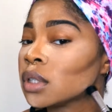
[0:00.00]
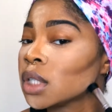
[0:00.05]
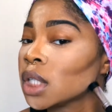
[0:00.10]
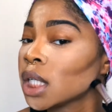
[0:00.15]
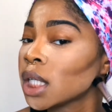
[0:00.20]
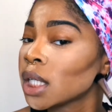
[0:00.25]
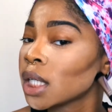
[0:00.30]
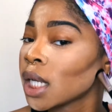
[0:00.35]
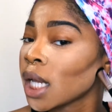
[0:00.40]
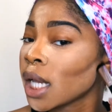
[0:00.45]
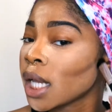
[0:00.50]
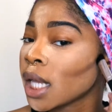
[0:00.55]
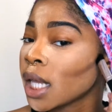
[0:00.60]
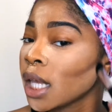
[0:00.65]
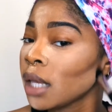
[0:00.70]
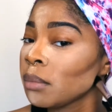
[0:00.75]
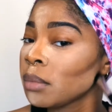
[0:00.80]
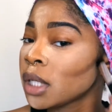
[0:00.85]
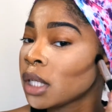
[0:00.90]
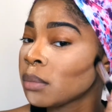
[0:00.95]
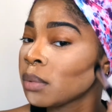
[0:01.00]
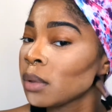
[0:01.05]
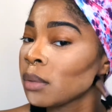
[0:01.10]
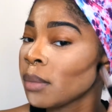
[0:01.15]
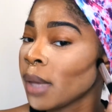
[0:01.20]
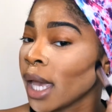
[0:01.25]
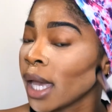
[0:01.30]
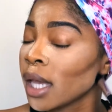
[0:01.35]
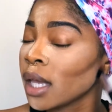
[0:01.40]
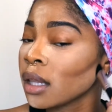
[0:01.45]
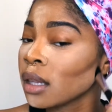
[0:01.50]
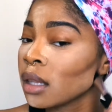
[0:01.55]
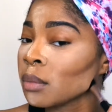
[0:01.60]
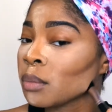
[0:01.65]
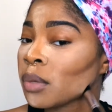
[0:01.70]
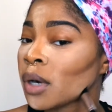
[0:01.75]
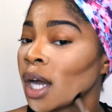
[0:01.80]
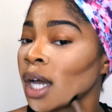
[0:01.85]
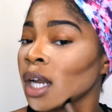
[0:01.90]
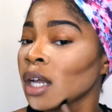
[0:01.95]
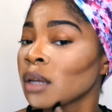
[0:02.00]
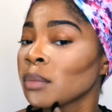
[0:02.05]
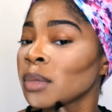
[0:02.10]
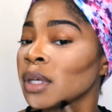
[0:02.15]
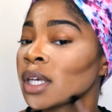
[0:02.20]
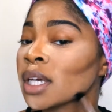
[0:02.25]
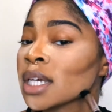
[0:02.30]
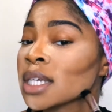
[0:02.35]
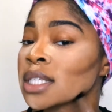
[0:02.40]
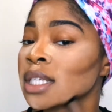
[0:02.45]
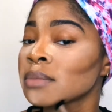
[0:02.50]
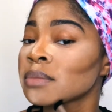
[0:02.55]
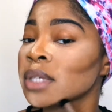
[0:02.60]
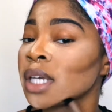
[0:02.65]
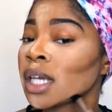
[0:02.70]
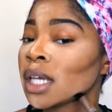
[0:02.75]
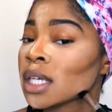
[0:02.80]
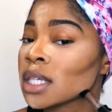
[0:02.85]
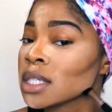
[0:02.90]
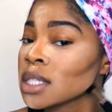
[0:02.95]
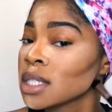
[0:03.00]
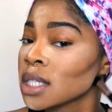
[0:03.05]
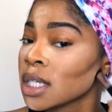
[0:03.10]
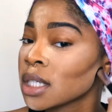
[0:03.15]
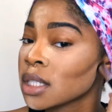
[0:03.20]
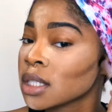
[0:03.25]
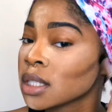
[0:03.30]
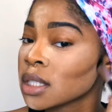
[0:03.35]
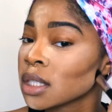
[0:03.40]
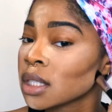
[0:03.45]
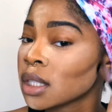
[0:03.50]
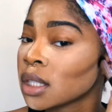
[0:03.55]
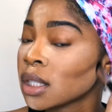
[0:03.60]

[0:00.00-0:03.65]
And I keep dipping back in the product because I'm taking such